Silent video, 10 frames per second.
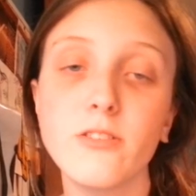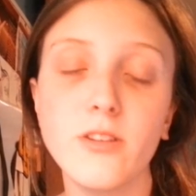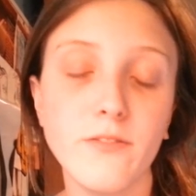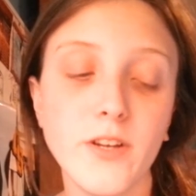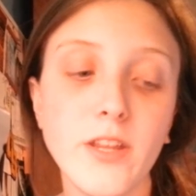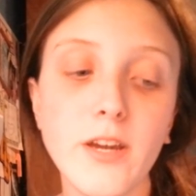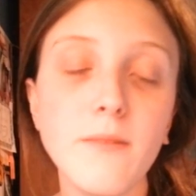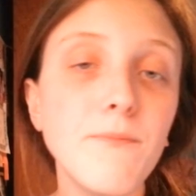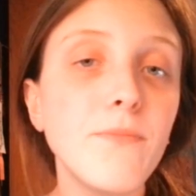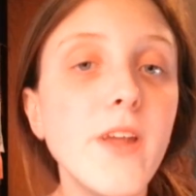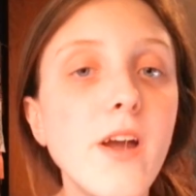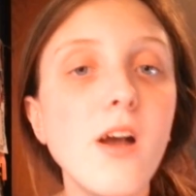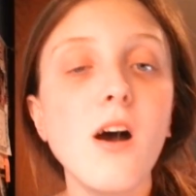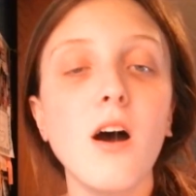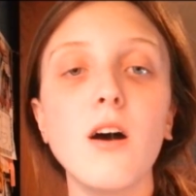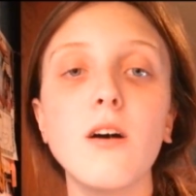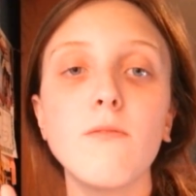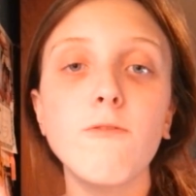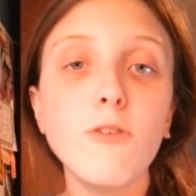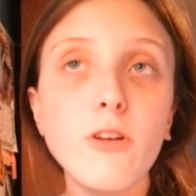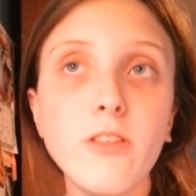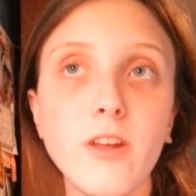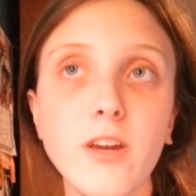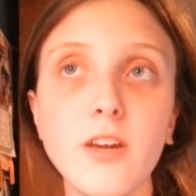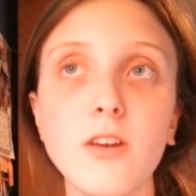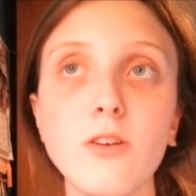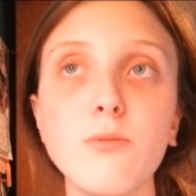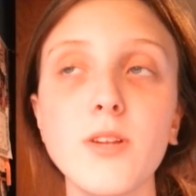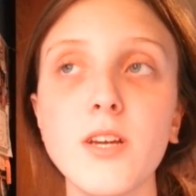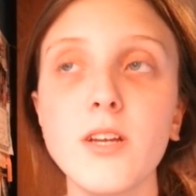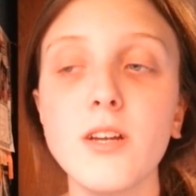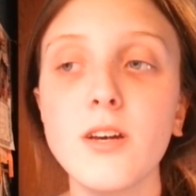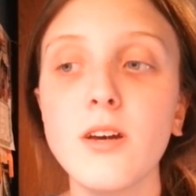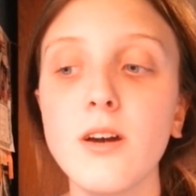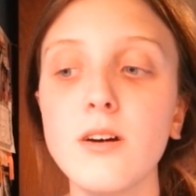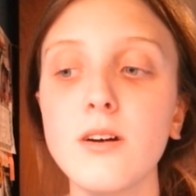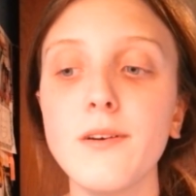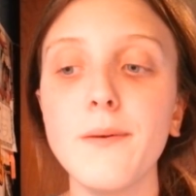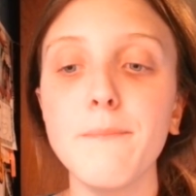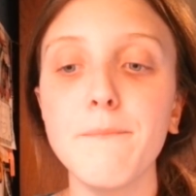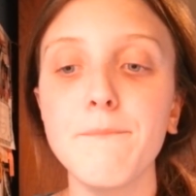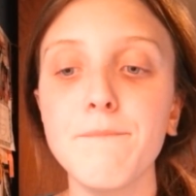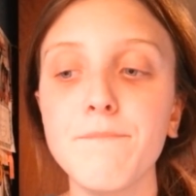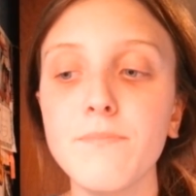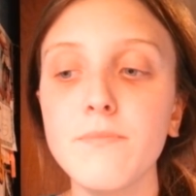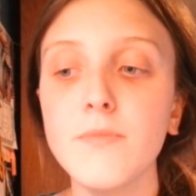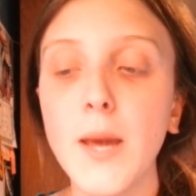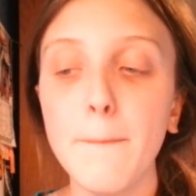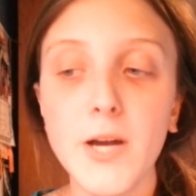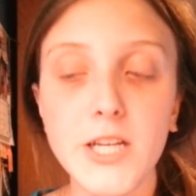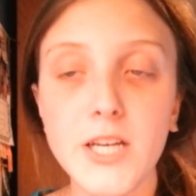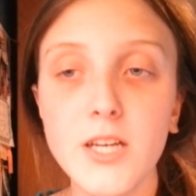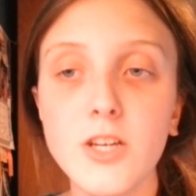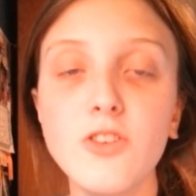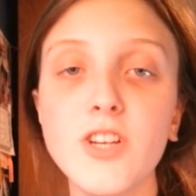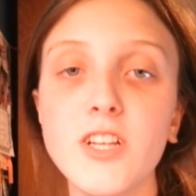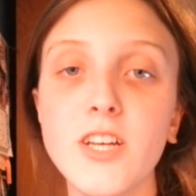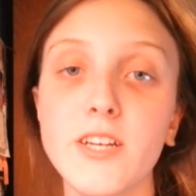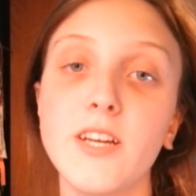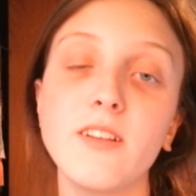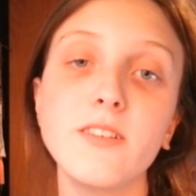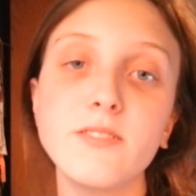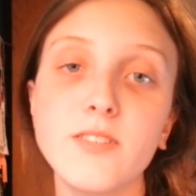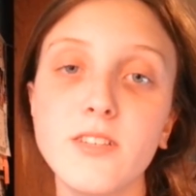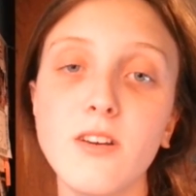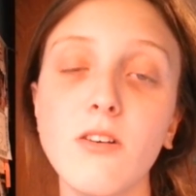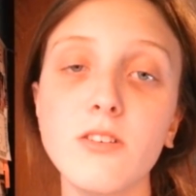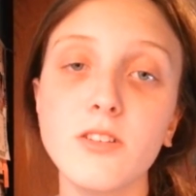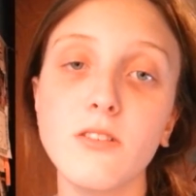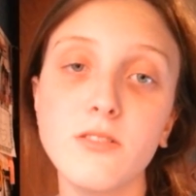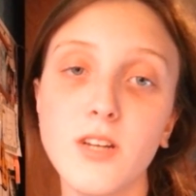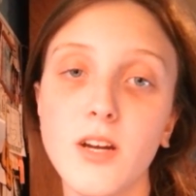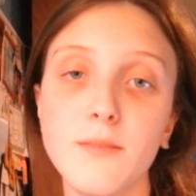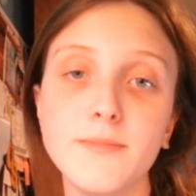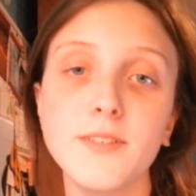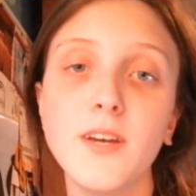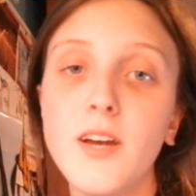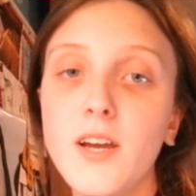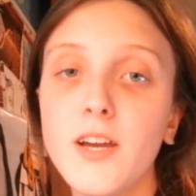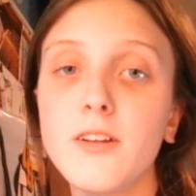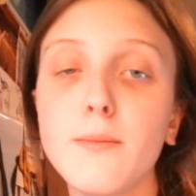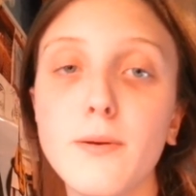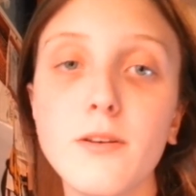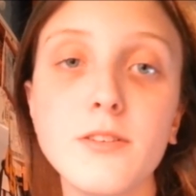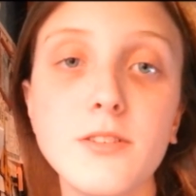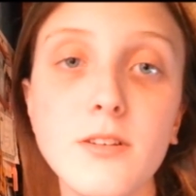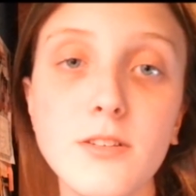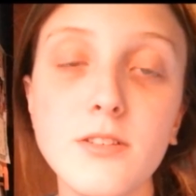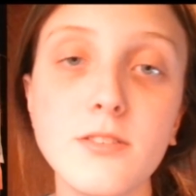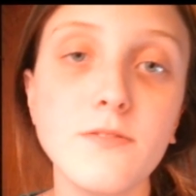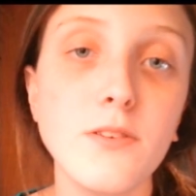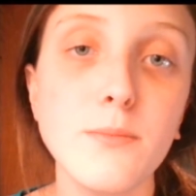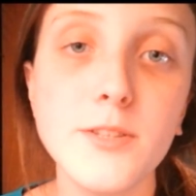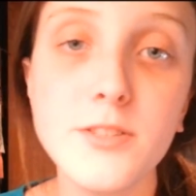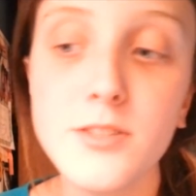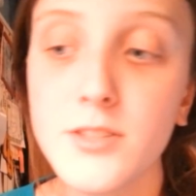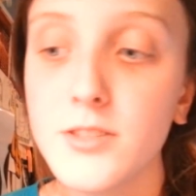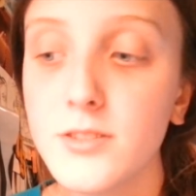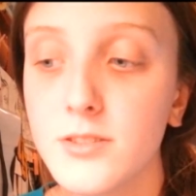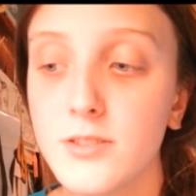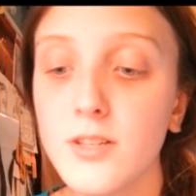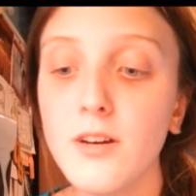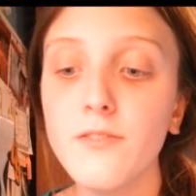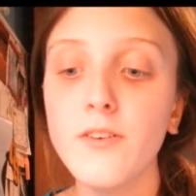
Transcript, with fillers: and everything. Um, fourth thing, you need um, money. You need like at least ten dollars at all times in your purse just for emergencies and stuff.